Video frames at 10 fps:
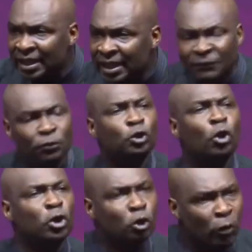If you
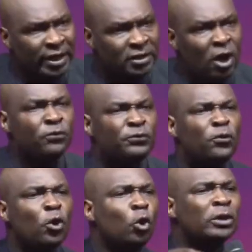don't know it,
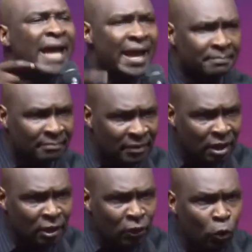follow them
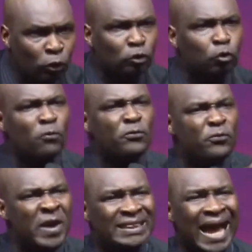who through
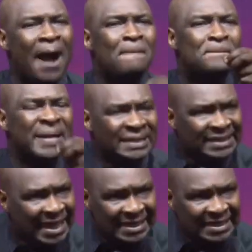faith and
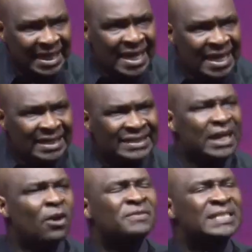patience,
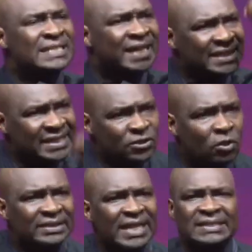instead of disgracing your
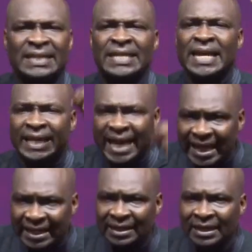destiny
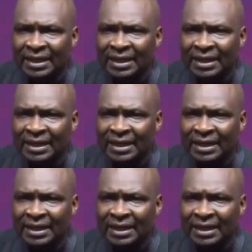again,